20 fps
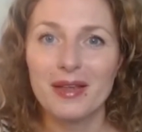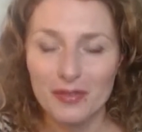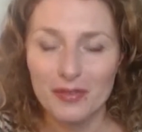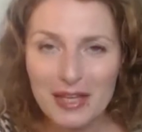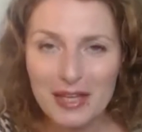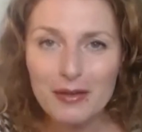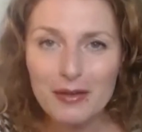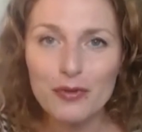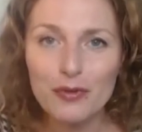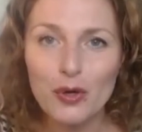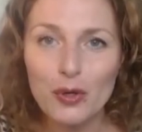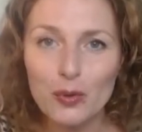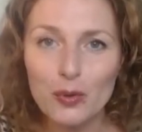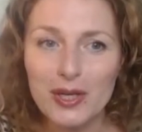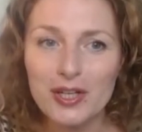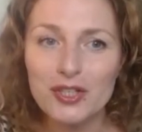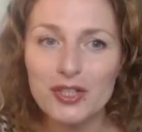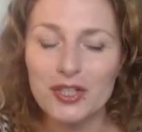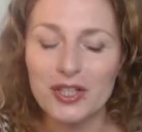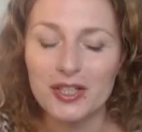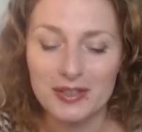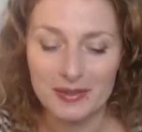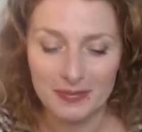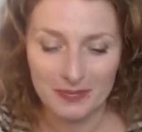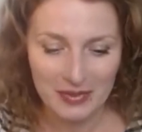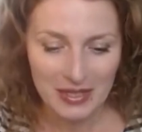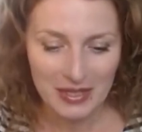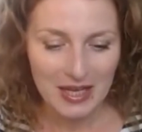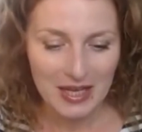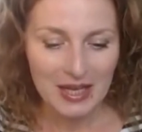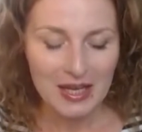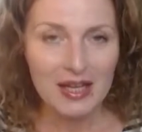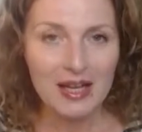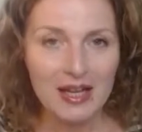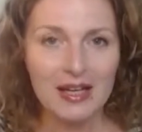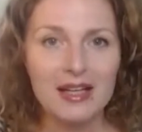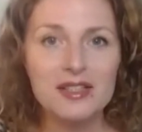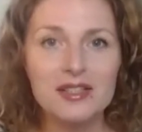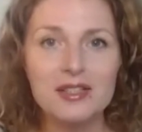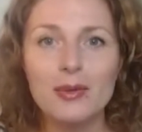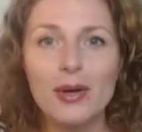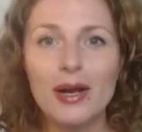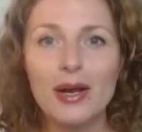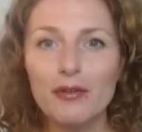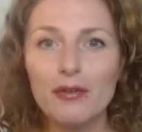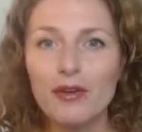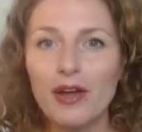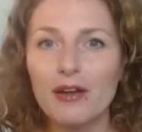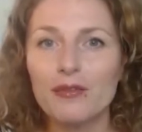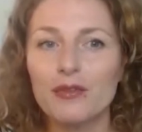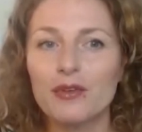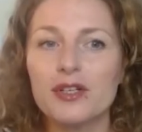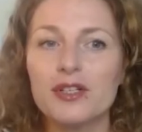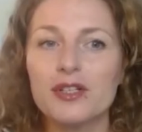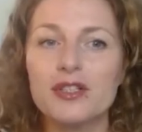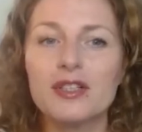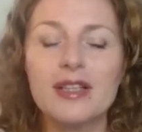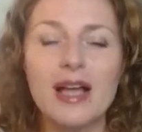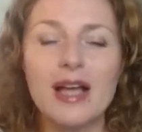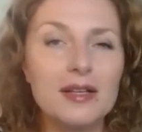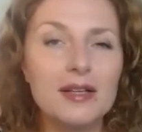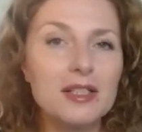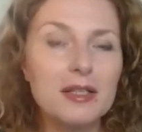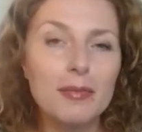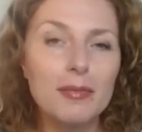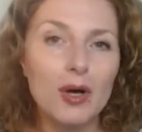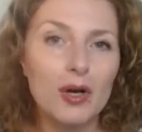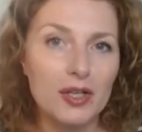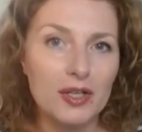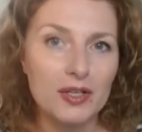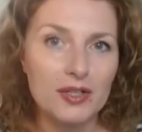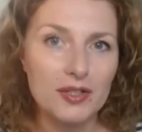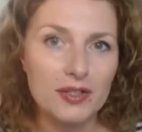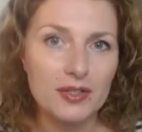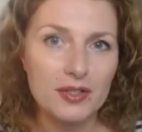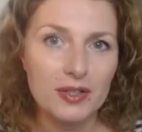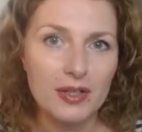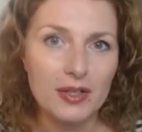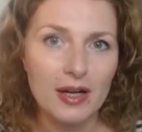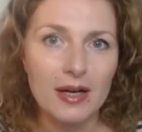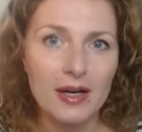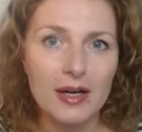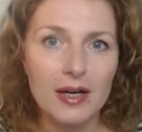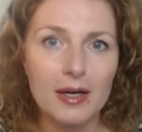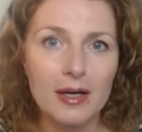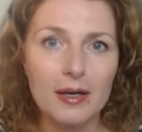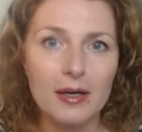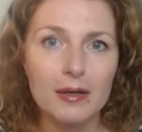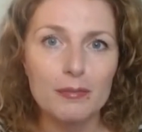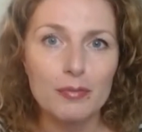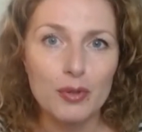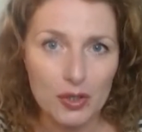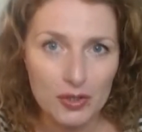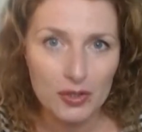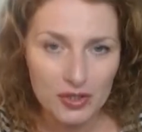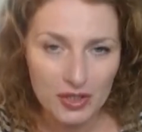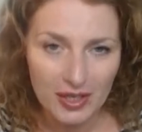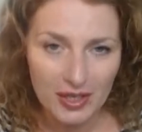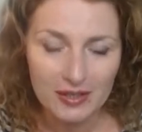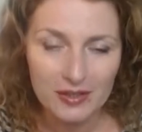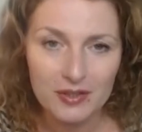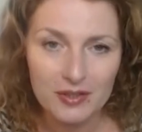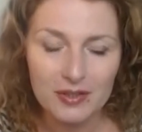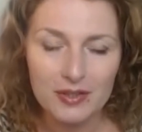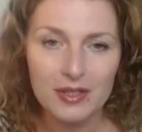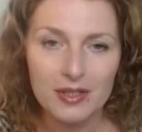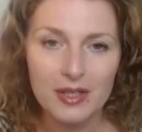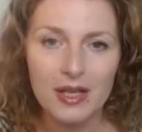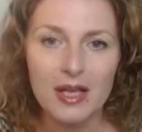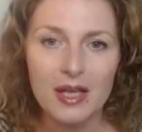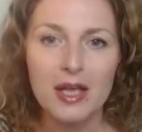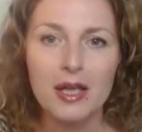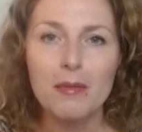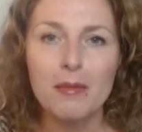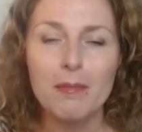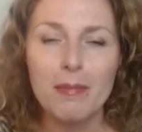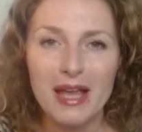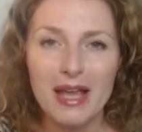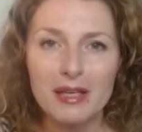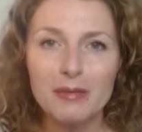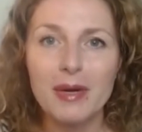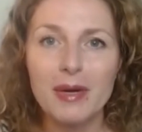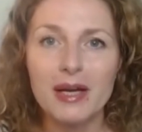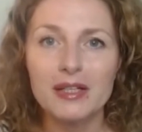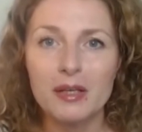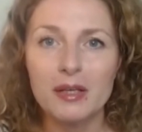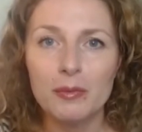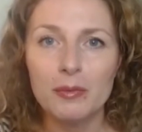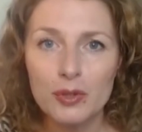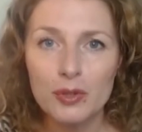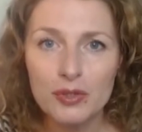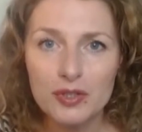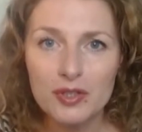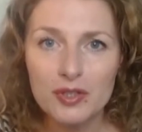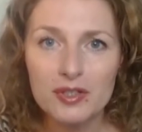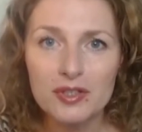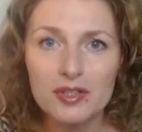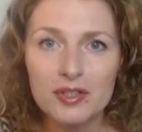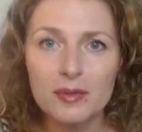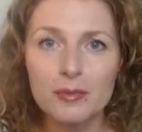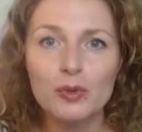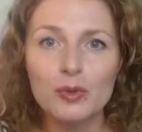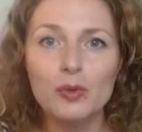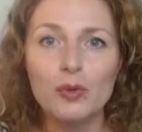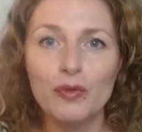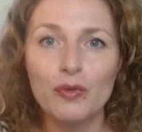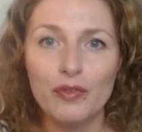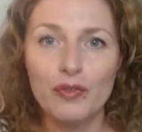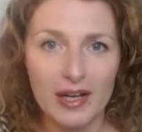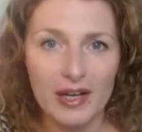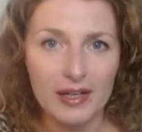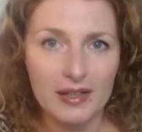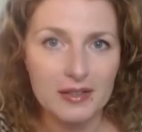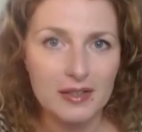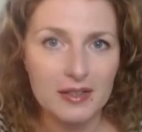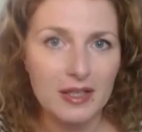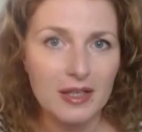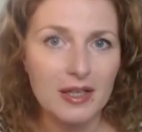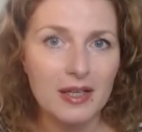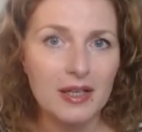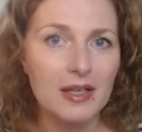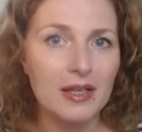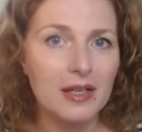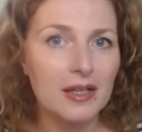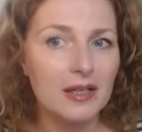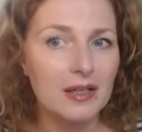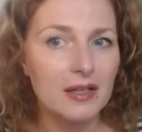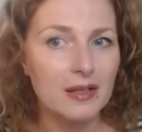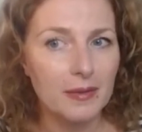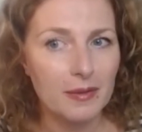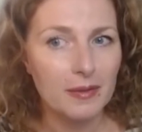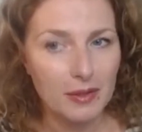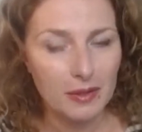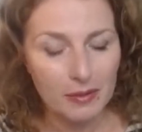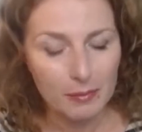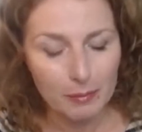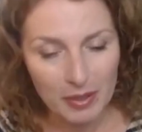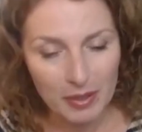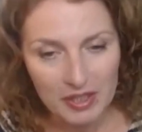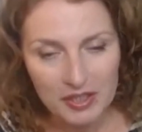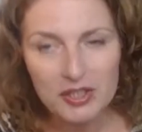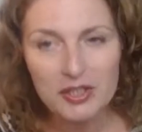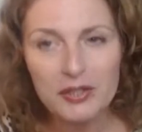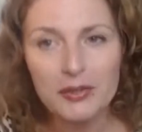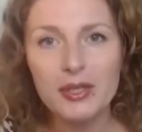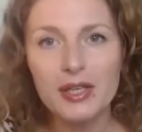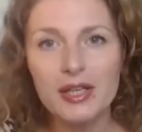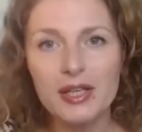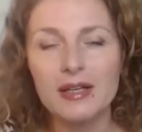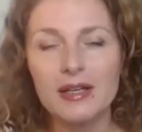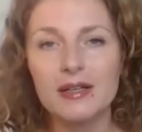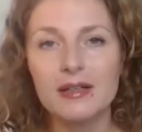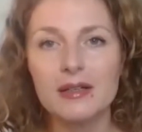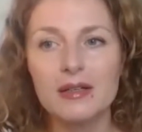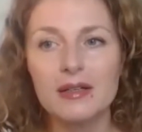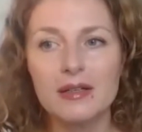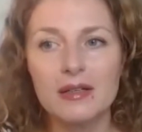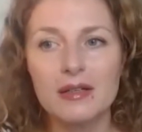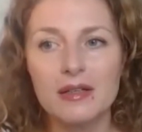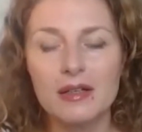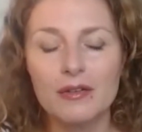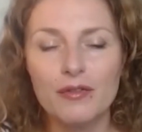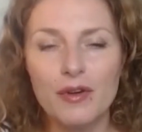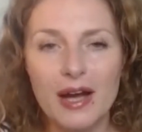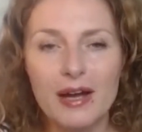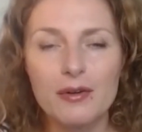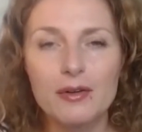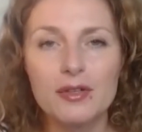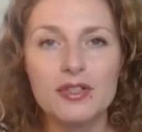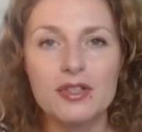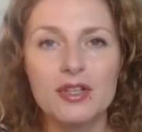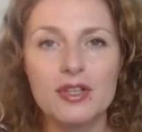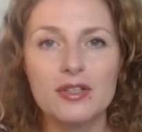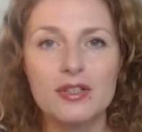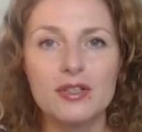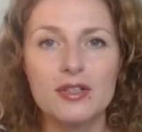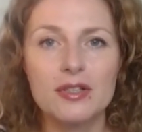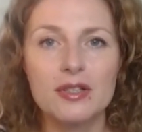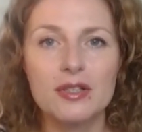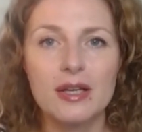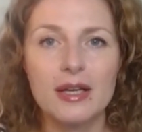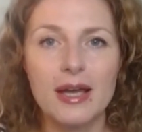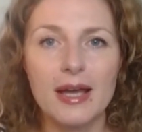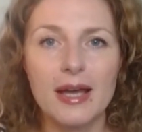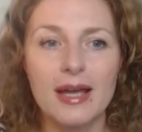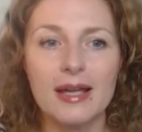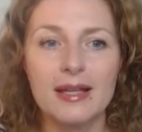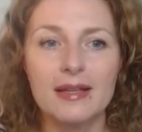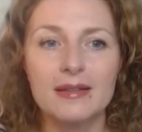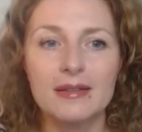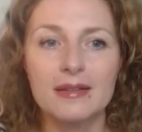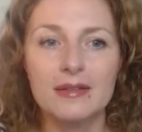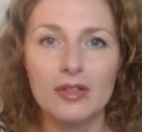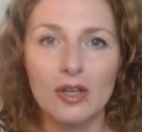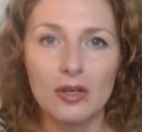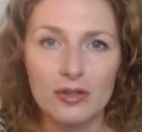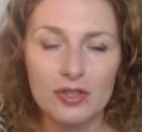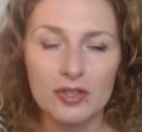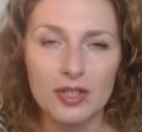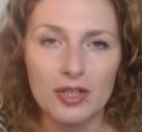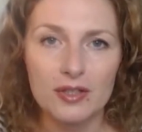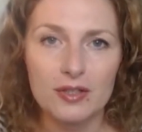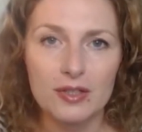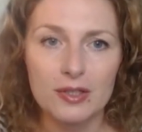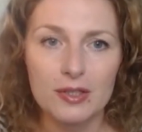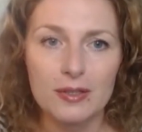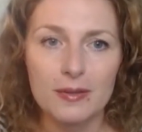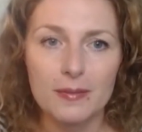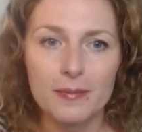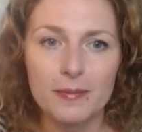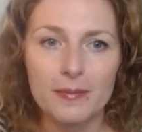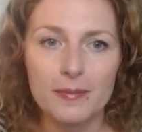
Thank you for your question. Let's clarify for us that antibodies are proteins made by the immune system to fight bacteria, viruses, and toxins.